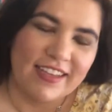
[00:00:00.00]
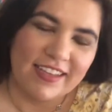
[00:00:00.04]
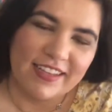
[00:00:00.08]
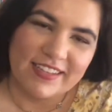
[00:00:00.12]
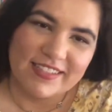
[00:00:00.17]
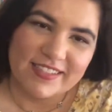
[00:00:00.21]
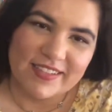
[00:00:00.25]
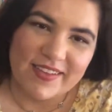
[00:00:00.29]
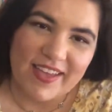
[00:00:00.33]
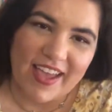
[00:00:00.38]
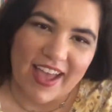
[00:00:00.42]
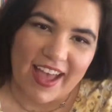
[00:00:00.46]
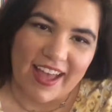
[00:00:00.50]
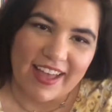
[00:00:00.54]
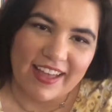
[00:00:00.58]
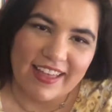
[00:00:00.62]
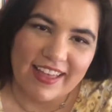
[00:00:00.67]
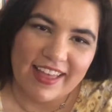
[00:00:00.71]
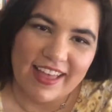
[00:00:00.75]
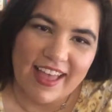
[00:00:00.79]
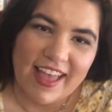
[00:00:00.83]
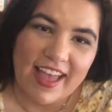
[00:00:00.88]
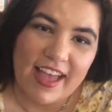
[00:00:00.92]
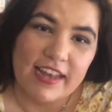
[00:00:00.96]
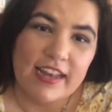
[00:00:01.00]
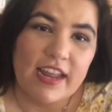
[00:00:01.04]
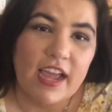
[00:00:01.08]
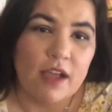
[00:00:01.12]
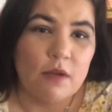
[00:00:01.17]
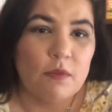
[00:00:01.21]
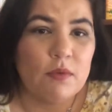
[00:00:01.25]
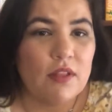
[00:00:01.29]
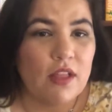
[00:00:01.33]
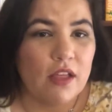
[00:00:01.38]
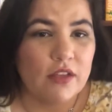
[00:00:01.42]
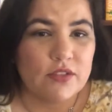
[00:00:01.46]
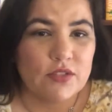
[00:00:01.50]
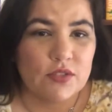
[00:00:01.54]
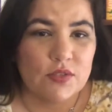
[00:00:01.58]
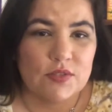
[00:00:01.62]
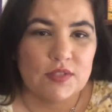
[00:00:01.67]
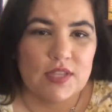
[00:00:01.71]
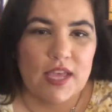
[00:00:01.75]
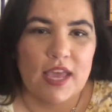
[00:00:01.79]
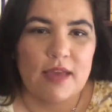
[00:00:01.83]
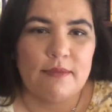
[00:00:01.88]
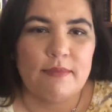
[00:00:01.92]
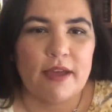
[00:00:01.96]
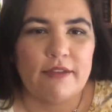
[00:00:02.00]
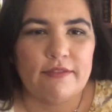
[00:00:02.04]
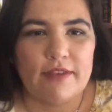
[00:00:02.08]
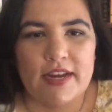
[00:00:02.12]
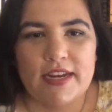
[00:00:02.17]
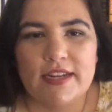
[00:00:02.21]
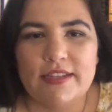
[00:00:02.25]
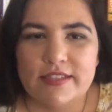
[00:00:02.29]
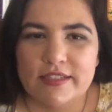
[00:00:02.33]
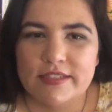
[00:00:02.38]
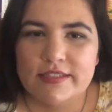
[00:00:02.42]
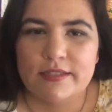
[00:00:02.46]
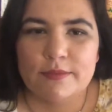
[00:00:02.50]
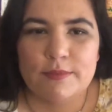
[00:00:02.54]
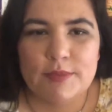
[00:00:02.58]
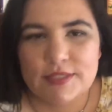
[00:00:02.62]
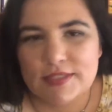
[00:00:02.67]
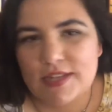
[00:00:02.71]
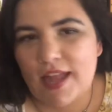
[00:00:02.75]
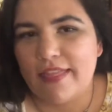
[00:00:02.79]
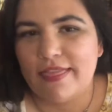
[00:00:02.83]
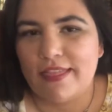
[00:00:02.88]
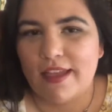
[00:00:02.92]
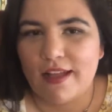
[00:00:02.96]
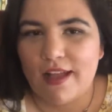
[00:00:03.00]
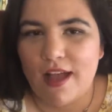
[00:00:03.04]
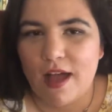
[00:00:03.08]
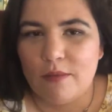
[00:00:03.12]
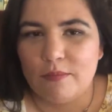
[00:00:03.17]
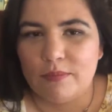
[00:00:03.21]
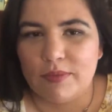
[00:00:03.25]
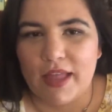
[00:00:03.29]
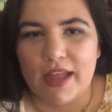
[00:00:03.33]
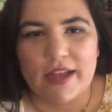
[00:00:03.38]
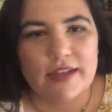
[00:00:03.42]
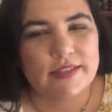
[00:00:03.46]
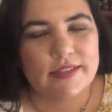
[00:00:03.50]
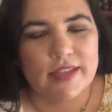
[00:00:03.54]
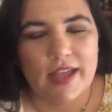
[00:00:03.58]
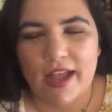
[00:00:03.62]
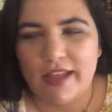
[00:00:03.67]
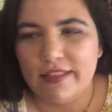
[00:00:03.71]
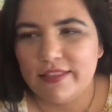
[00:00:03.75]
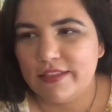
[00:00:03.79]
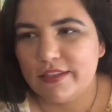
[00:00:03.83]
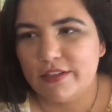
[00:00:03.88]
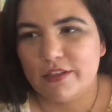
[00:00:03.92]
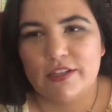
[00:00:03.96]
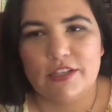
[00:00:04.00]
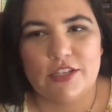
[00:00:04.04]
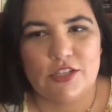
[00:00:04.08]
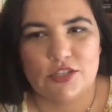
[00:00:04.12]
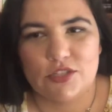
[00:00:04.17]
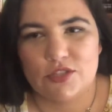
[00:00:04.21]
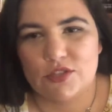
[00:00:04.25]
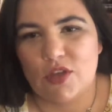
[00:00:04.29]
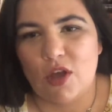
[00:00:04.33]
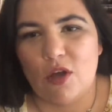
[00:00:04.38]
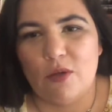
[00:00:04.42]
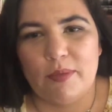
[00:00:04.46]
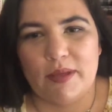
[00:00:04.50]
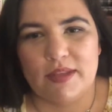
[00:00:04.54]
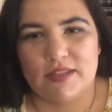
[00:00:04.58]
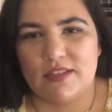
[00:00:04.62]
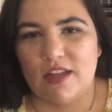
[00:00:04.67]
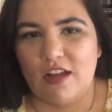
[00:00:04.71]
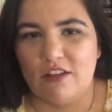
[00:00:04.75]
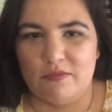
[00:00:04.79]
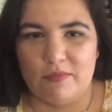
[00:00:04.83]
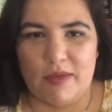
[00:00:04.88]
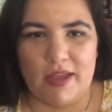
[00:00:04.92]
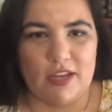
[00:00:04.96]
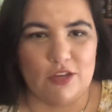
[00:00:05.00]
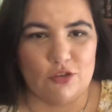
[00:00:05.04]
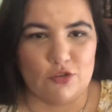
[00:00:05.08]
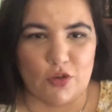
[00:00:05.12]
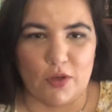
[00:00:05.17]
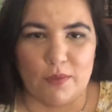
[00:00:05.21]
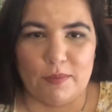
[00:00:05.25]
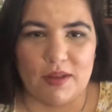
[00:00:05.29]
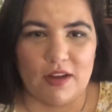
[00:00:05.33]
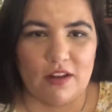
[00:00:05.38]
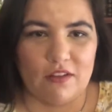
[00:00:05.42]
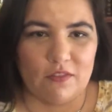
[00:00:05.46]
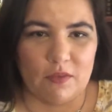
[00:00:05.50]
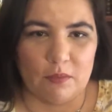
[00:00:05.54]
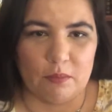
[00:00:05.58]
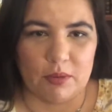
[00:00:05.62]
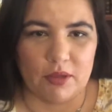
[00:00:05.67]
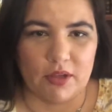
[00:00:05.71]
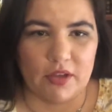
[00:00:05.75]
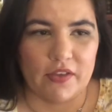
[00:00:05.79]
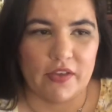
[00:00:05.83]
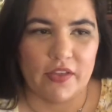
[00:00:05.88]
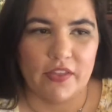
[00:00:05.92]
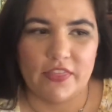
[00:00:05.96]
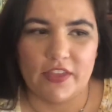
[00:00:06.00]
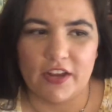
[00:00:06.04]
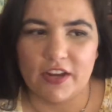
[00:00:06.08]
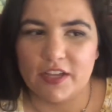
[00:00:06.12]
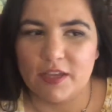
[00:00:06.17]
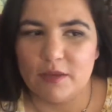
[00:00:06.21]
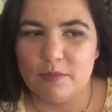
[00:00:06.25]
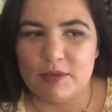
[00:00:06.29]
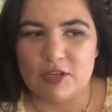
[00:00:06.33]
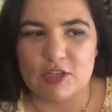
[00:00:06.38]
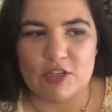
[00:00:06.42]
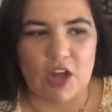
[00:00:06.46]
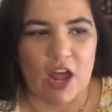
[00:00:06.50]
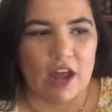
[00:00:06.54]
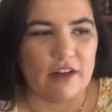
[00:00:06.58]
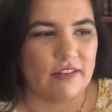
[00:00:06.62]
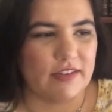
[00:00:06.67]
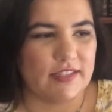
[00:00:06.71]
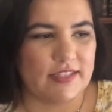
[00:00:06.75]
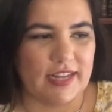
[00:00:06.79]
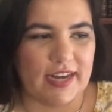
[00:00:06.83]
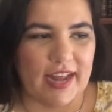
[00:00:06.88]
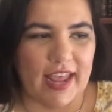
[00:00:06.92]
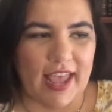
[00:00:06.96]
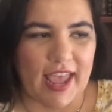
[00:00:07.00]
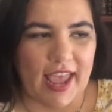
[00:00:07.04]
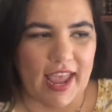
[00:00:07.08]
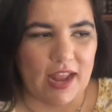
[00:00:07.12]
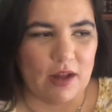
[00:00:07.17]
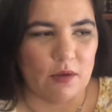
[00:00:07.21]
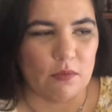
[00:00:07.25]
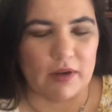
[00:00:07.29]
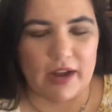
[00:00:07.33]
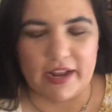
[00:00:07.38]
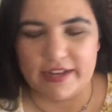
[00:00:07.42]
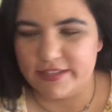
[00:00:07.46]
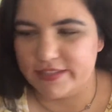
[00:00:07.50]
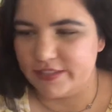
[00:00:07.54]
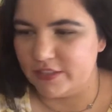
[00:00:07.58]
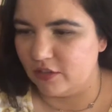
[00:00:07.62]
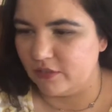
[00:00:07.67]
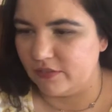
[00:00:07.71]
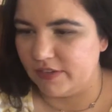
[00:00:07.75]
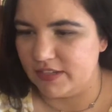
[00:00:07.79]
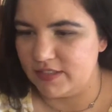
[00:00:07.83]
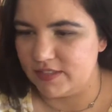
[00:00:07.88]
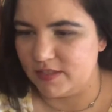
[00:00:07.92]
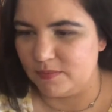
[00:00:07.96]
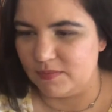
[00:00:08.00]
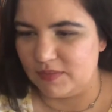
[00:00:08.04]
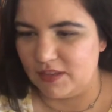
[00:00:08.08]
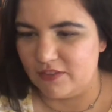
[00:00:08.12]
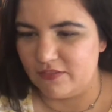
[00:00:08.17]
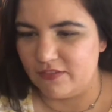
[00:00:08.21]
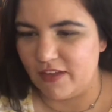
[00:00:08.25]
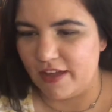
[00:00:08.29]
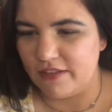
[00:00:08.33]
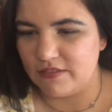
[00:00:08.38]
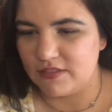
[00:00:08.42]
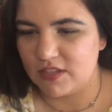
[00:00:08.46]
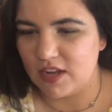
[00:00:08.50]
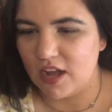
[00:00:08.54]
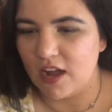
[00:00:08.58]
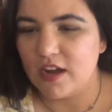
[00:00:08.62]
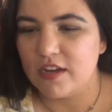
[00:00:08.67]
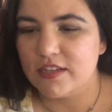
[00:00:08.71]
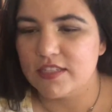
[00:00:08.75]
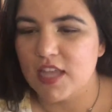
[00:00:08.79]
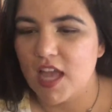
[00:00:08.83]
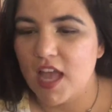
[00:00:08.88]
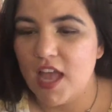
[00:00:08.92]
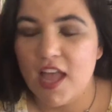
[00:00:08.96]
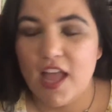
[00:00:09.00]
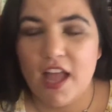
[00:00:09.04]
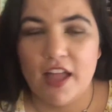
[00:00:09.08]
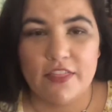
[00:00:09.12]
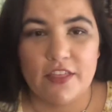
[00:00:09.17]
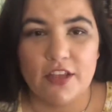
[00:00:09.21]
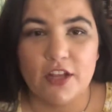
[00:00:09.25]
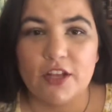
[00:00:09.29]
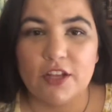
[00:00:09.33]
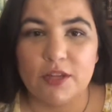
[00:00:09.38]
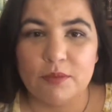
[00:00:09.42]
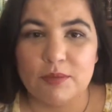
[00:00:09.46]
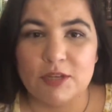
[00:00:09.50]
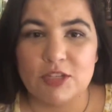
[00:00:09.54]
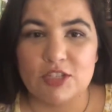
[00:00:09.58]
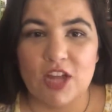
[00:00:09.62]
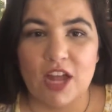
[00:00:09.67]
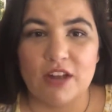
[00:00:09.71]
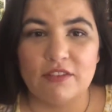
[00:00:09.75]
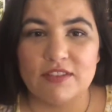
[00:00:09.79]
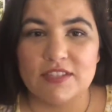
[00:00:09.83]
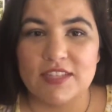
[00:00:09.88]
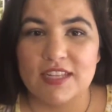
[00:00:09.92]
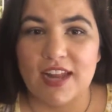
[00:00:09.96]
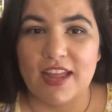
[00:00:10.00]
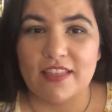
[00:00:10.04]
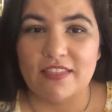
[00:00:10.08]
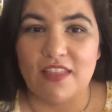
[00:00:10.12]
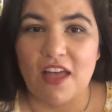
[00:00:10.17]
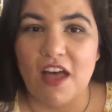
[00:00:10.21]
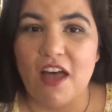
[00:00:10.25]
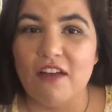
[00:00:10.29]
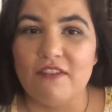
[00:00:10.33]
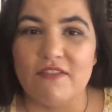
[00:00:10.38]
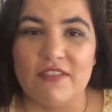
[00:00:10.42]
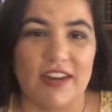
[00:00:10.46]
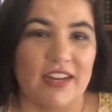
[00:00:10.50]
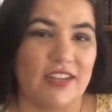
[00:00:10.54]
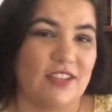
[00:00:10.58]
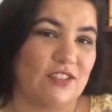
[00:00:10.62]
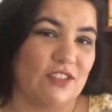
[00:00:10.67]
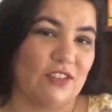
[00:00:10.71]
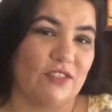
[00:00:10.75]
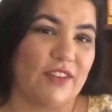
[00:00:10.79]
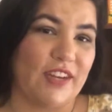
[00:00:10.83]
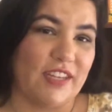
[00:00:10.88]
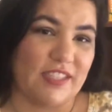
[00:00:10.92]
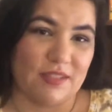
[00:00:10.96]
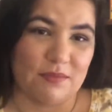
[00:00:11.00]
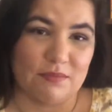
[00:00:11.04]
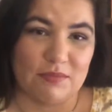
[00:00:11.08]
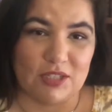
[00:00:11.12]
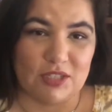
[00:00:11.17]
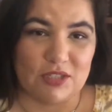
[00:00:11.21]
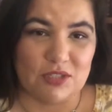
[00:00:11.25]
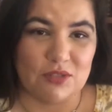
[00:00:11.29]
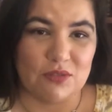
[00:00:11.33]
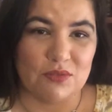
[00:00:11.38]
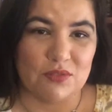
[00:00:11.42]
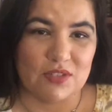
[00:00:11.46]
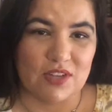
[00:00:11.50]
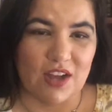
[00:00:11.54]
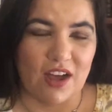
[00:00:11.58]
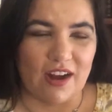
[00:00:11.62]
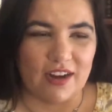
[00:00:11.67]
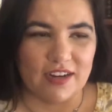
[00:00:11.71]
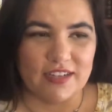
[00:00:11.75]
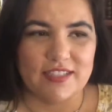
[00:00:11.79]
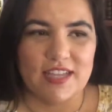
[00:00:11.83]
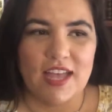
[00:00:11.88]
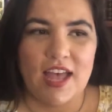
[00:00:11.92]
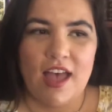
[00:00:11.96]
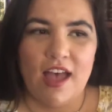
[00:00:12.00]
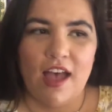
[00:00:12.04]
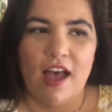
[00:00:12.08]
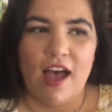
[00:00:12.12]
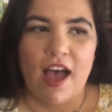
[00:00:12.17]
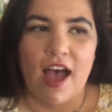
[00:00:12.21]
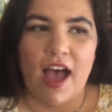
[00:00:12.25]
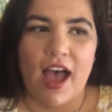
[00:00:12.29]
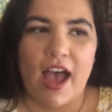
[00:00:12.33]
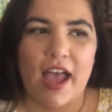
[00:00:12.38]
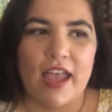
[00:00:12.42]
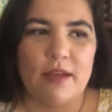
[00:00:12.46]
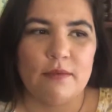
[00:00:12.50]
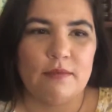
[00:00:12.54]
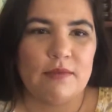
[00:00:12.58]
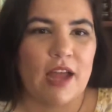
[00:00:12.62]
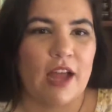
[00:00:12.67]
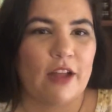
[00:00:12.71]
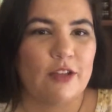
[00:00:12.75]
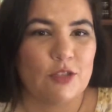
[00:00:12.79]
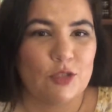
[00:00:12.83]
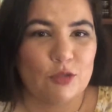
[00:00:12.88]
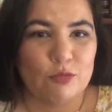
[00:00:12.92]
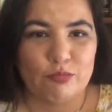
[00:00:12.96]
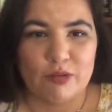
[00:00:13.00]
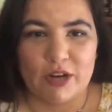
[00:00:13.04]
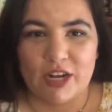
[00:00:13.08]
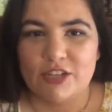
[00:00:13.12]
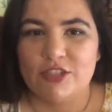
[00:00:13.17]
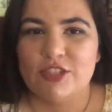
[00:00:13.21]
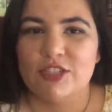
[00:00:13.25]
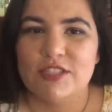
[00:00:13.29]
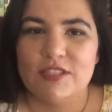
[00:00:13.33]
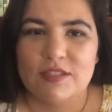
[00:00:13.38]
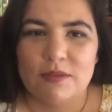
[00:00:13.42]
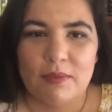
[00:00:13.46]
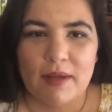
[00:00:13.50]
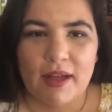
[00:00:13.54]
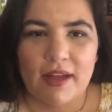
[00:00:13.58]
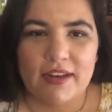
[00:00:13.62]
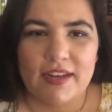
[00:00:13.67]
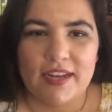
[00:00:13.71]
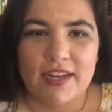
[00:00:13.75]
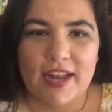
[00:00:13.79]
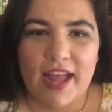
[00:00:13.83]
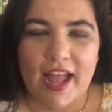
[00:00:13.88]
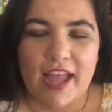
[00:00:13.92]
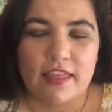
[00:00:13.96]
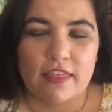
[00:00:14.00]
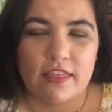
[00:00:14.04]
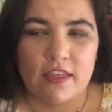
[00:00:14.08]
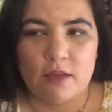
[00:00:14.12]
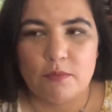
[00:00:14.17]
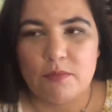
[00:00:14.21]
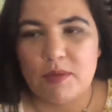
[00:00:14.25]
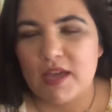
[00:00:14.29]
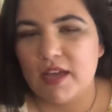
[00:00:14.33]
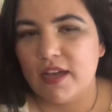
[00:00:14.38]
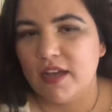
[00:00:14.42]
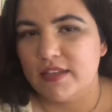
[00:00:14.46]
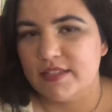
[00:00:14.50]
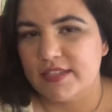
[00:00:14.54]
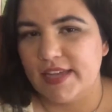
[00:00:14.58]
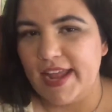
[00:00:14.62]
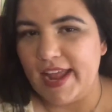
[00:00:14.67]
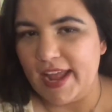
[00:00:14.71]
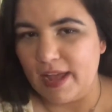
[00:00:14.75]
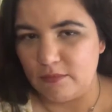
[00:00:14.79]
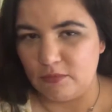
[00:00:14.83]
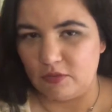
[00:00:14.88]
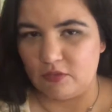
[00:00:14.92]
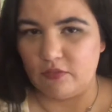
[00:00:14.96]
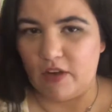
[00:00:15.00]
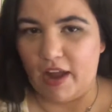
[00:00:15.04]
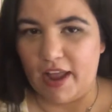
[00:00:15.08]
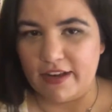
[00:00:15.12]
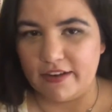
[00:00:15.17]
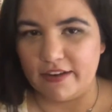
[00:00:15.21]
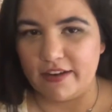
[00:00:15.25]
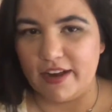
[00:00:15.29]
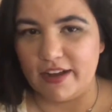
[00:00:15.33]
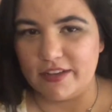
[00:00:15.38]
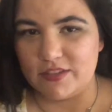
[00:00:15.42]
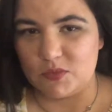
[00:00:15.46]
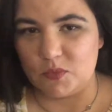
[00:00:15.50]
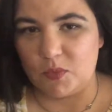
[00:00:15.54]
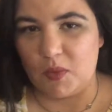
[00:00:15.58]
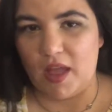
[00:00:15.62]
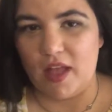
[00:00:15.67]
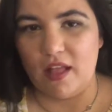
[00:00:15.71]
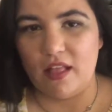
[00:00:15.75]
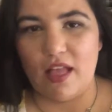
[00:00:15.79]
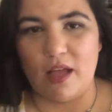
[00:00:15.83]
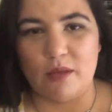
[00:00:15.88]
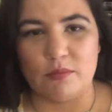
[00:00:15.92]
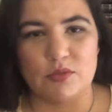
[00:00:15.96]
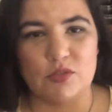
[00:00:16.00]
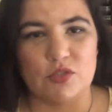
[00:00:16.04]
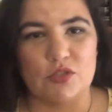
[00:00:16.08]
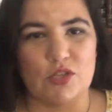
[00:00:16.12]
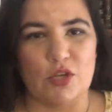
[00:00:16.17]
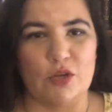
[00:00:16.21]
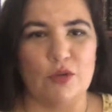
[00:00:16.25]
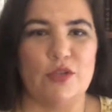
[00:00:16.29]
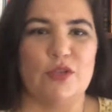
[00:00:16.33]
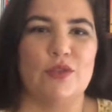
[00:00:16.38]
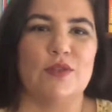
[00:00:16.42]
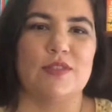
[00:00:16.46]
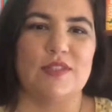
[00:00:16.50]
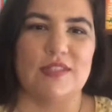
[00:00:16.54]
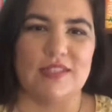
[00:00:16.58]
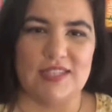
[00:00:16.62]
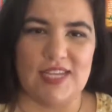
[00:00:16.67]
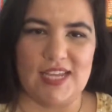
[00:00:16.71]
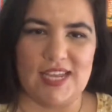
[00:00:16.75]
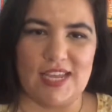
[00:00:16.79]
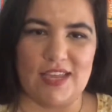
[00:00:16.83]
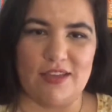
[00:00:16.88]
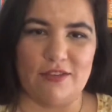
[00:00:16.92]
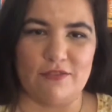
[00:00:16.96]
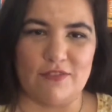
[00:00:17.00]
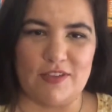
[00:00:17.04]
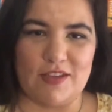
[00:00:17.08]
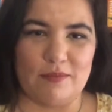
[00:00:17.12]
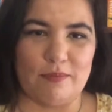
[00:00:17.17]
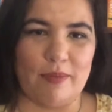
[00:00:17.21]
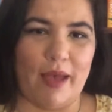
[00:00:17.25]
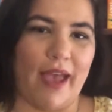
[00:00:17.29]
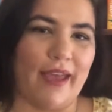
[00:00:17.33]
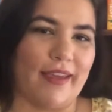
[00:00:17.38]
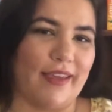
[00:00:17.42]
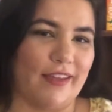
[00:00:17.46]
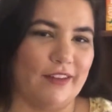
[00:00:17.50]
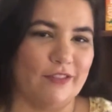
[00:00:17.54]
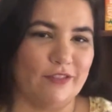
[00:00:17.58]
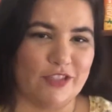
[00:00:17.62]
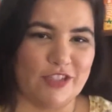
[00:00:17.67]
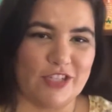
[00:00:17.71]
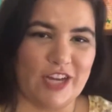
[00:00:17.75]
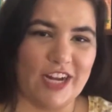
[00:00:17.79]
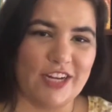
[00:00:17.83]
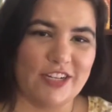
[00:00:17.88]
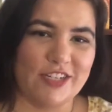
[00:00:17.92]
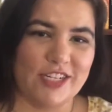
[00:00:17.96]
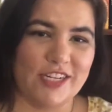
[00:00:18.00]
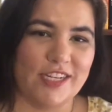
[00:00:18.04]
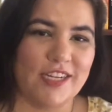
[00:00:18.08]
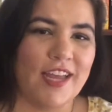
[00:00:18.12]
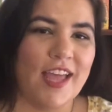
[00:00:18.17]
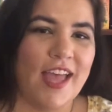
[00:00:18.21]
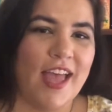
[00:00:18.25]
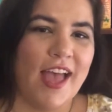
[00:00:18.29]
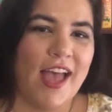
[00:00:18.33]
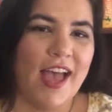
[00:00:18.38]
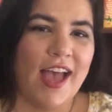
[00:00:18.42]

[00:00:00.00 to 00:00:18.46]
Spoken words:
So yeah. Now I will also say my rating system is not that complex. I literally just go based off my enjoyment of a book. There could be genres that I hate where I still rate something 5 stars. There could be genres that I love and I still rate something 2 stars. I am not too precious about it. I think because I am a writer as well, I'm so used to taking feedback and rejection.